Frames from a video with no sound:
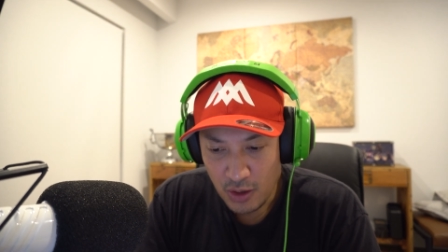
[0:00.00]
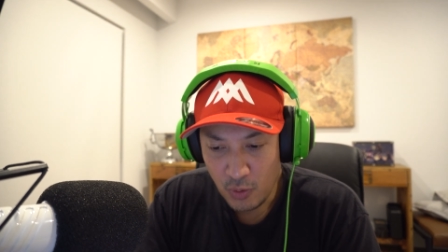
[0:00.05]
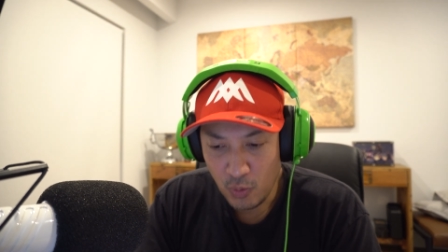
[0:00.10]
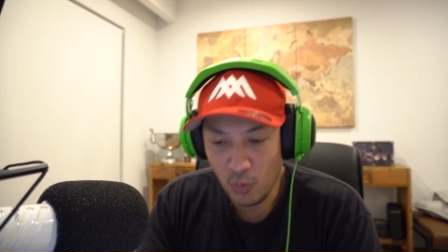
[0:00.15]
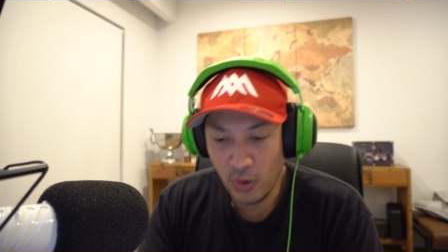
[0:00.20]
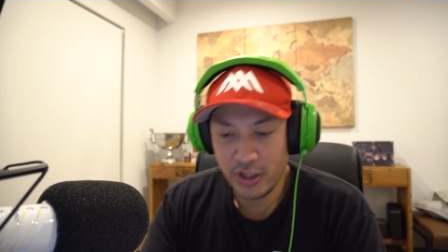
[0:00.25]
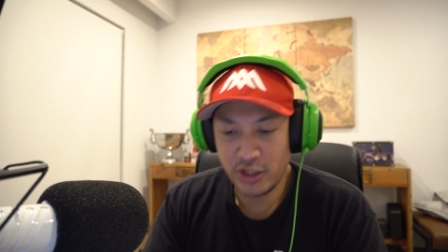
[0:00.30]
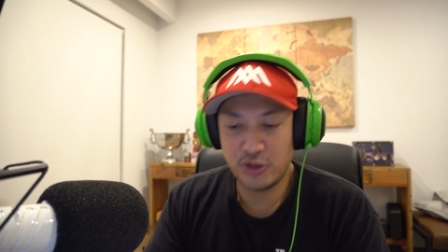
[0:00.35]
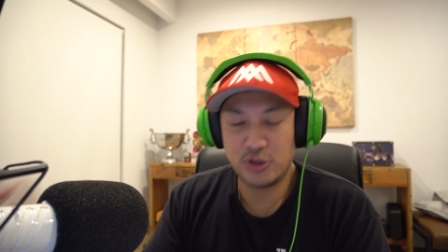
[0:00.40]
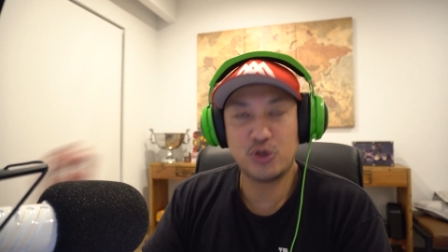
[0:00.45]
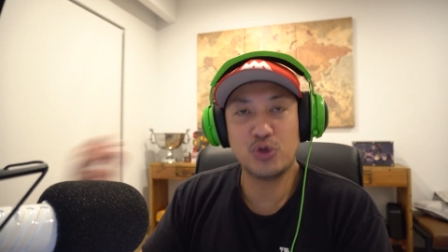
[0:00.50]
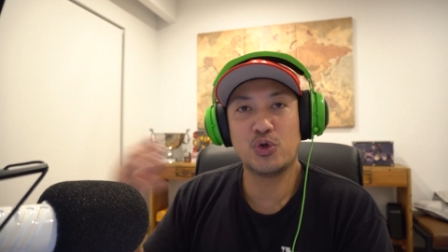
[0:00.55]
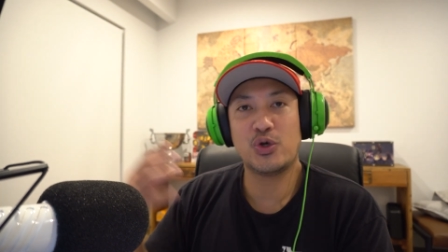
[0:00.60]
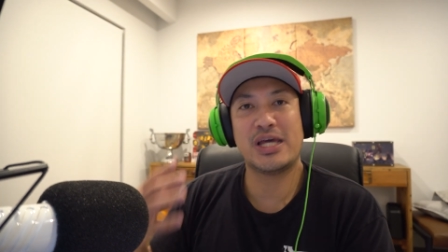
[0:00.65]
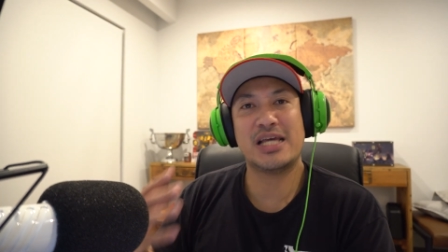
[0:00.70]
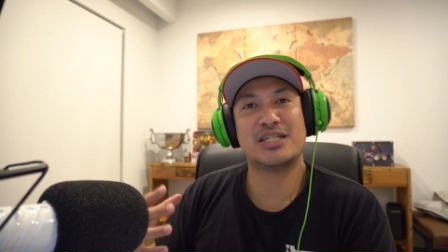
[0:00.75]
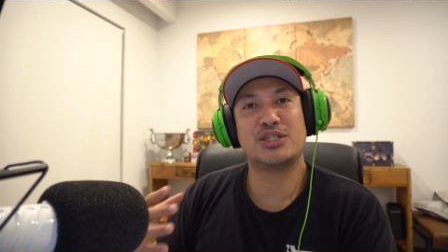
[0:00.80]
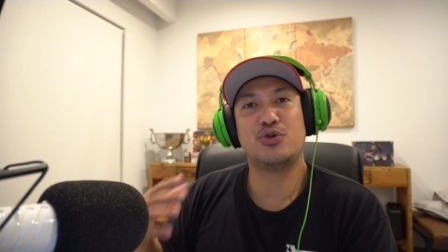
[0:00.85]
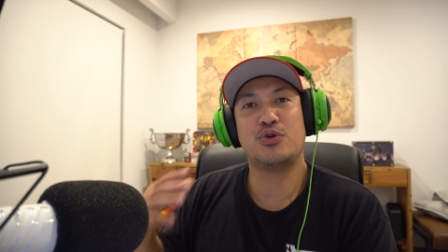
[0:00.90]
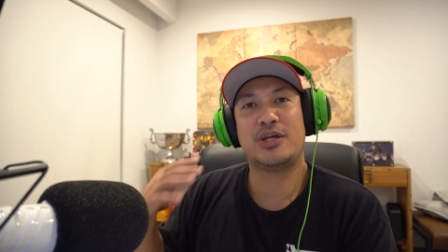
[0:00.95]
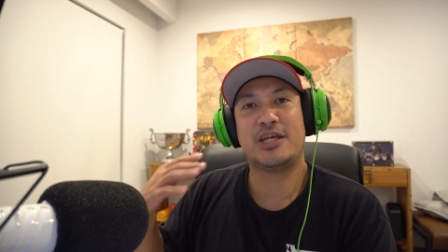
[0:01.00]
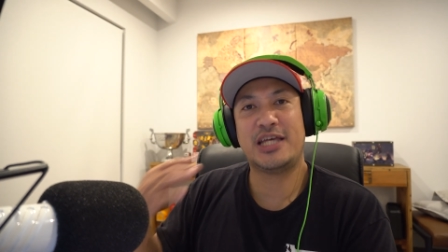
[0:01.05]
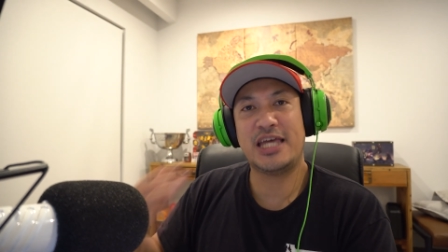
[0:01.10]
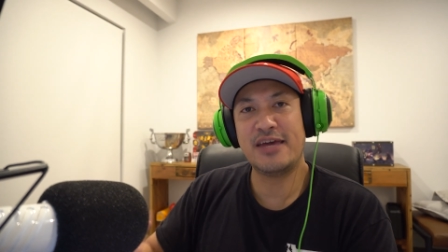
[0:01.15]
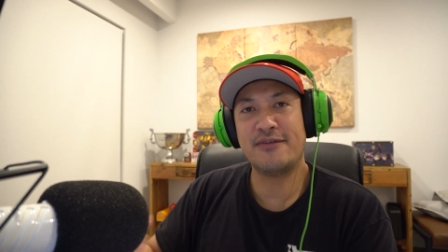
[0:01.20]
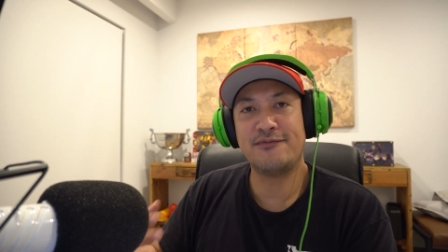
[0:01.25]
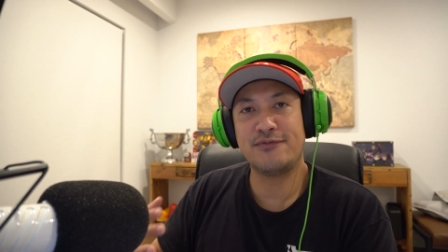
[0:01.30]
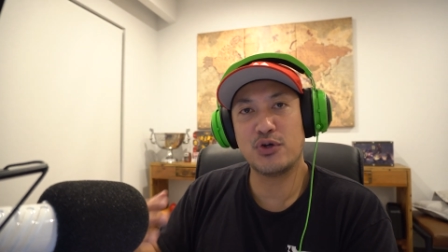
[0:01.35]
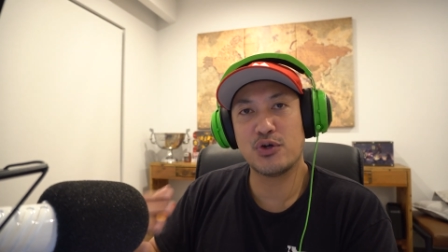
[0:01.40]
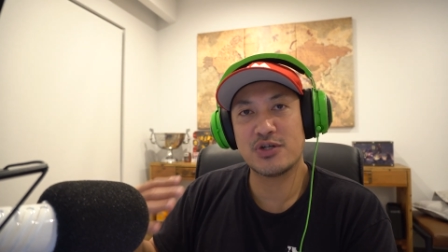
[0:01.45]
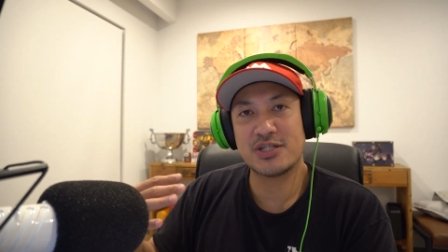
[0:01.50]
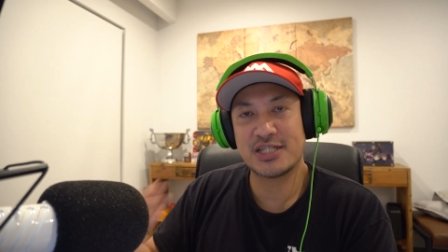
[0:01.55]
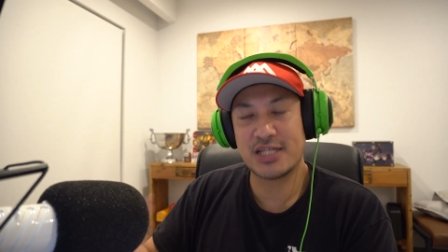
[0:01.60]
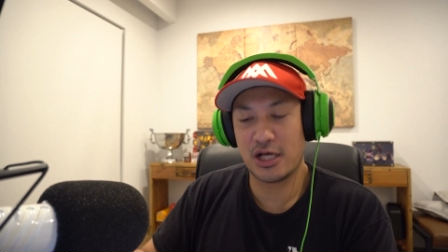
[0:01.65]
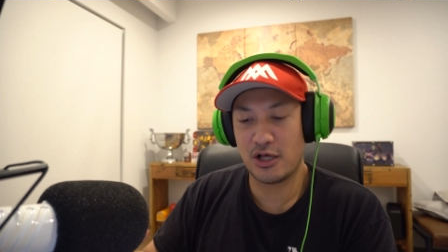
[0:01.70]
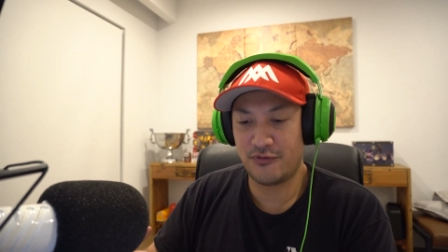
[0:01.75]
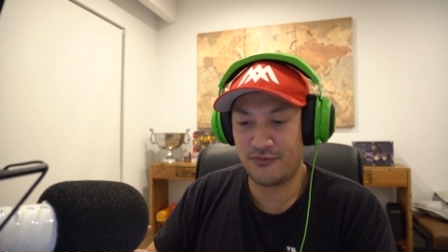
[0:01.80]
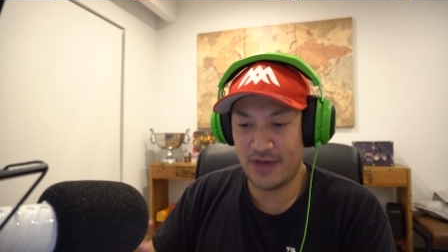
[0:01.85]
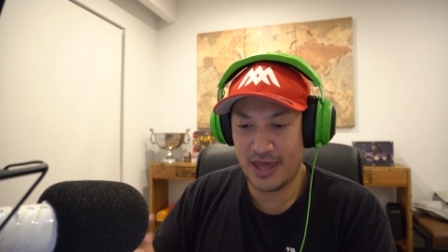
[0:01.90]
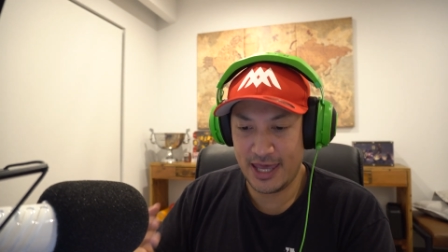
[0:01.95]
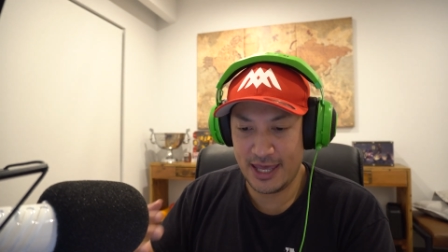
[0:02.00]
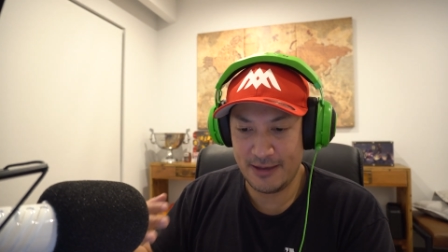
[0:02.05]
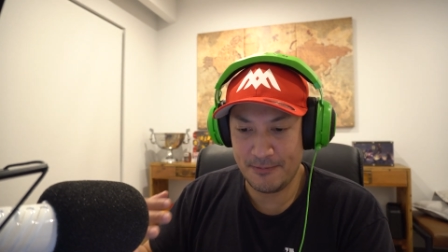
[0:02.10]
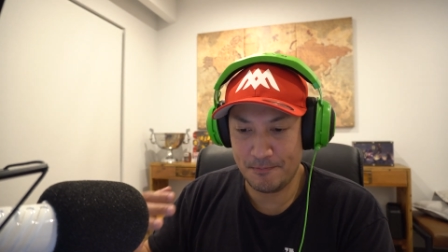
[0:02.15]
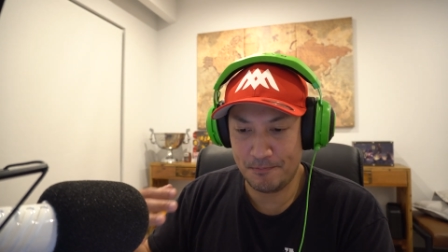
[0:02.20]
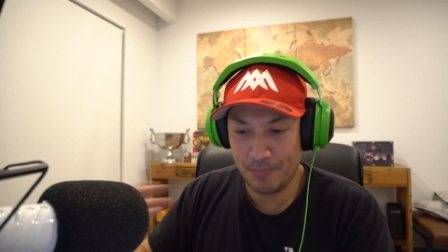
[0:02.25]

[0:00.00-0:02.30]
what you do is you give yourself a